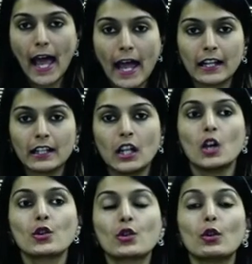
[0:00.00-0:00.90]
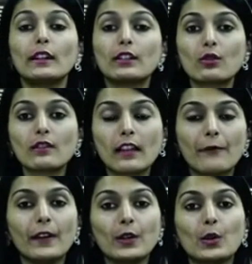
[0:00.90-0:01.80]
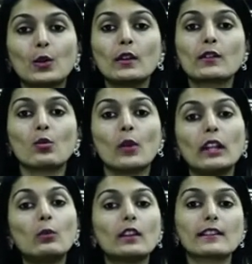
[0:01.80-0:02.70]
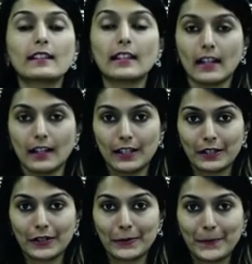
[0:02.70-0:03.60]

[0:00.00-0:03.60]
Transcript: and show it to someone who is well versed in English.